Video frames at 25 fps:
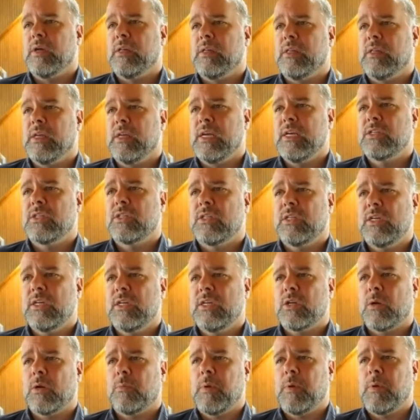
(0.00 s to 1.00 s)

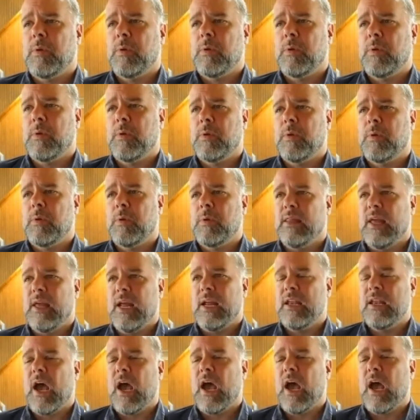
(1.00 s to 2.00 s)
These are people,
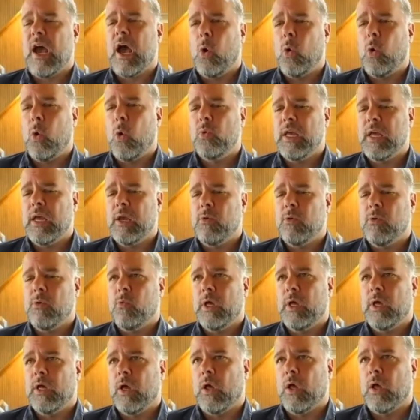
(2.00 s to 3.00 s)
they not only
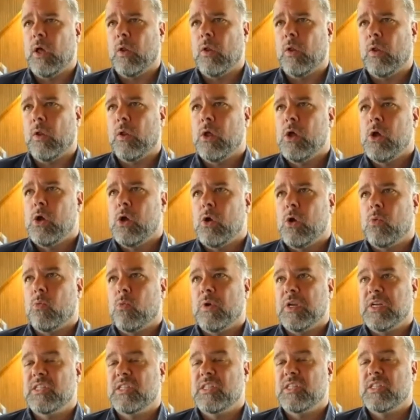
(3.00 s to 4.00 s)
will
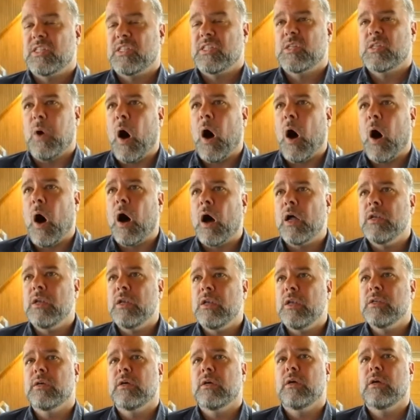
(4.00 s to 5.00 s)

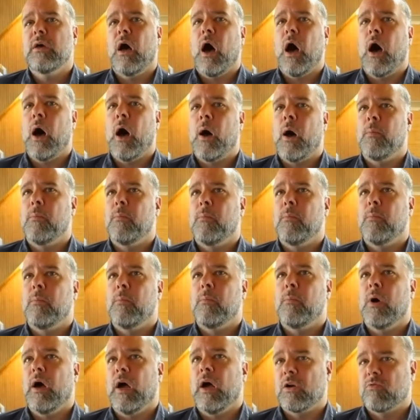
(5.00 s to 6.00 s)
respond
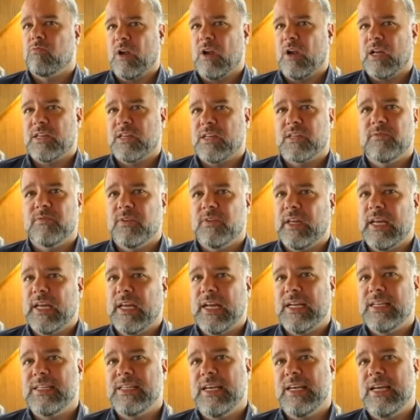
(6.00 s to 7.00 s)

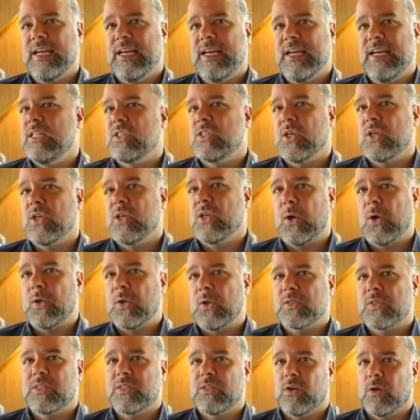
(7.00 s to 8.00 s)
aggressively to
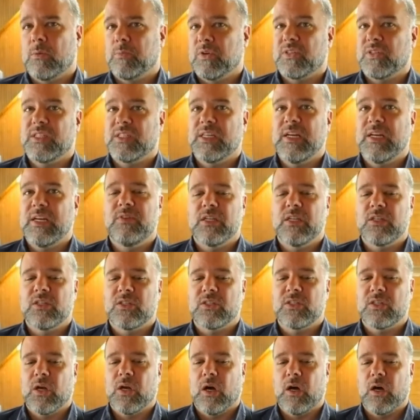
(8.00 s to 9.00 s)
insults or perceived
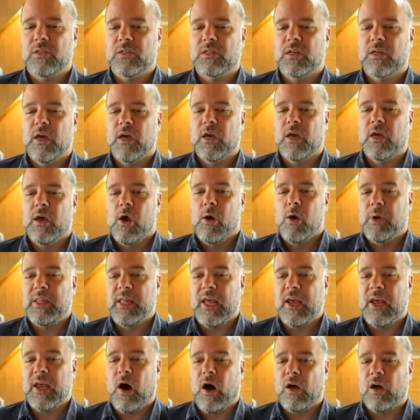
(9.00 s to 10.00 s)
insults,
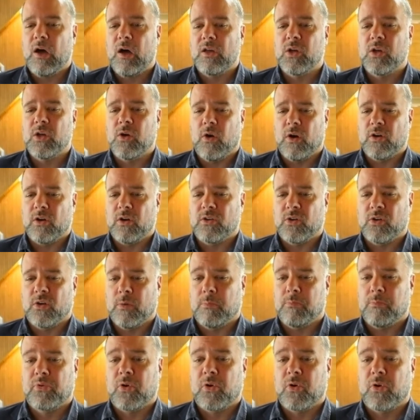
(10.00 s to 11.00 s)
but they also are sort
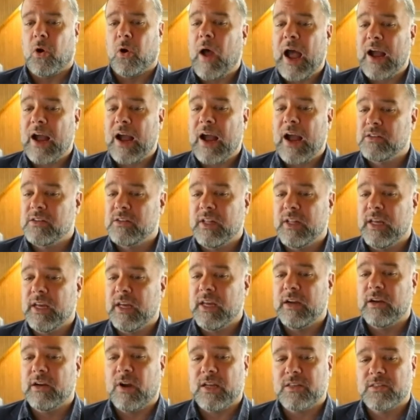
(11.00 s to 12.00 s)
of
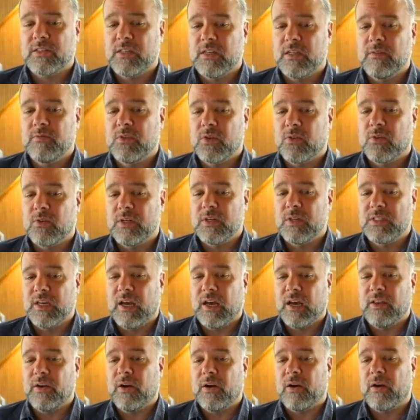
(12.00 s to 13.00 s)
proactively aggressive towards
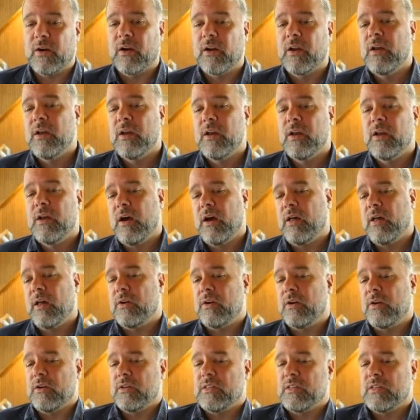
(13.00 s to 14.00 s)

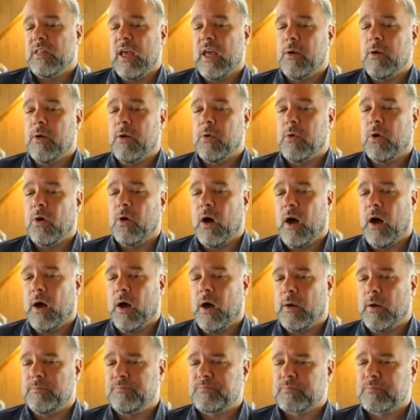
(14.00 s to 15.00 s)
others. They
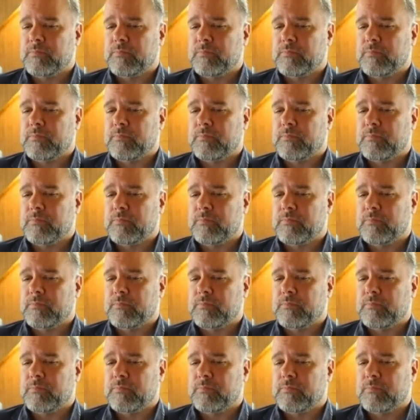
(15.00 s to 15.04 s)
will